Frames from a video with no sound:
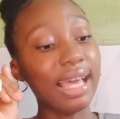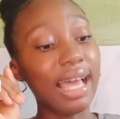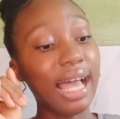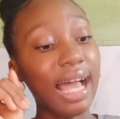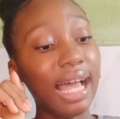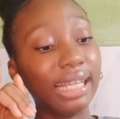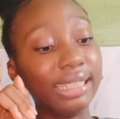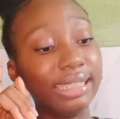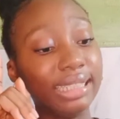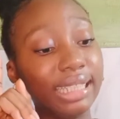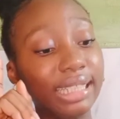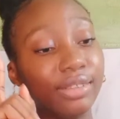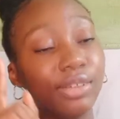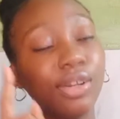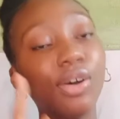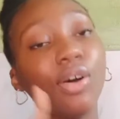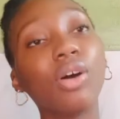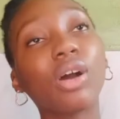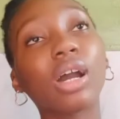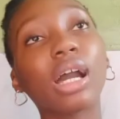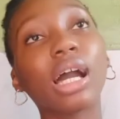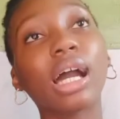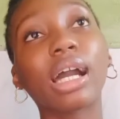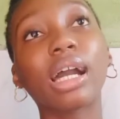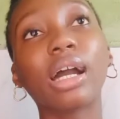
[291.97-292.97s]
and then
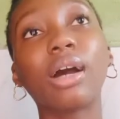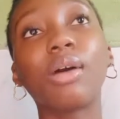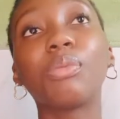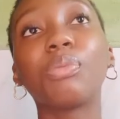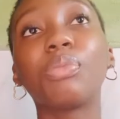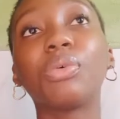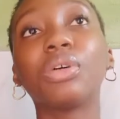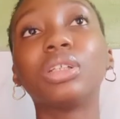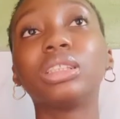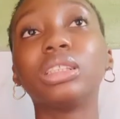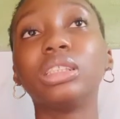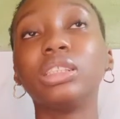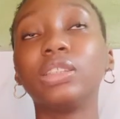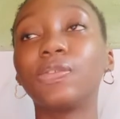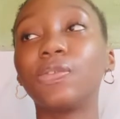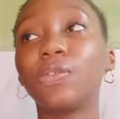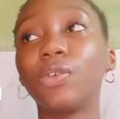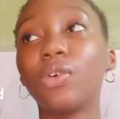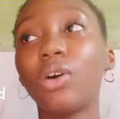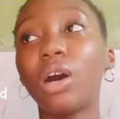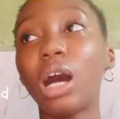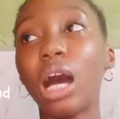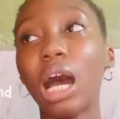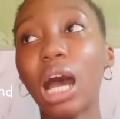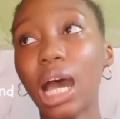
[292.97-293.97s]
Oka campus is
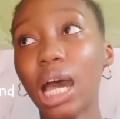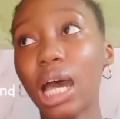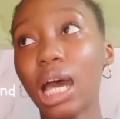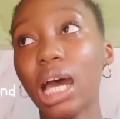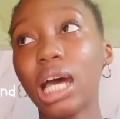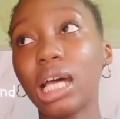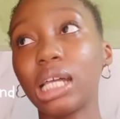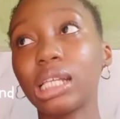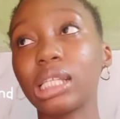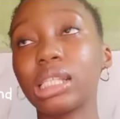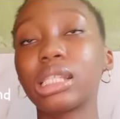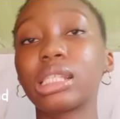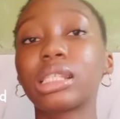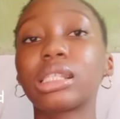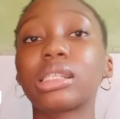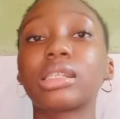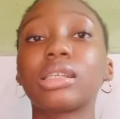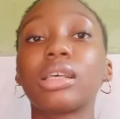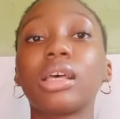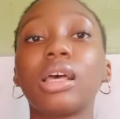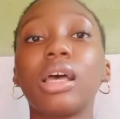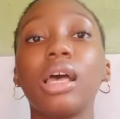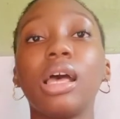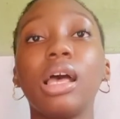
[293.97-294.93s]
for arts